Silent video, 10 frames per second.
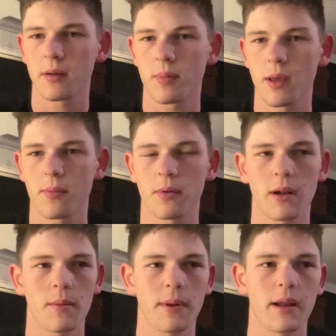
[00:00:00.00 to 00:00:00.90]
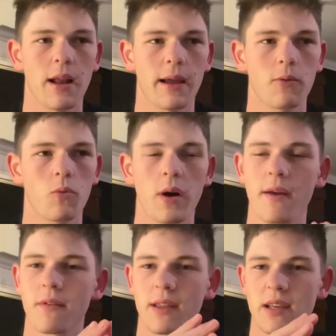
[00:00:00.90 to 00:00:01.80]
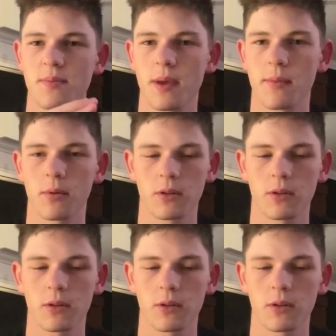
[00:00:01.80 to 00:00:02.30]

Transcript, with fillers: at people and I'll be like, whatever these people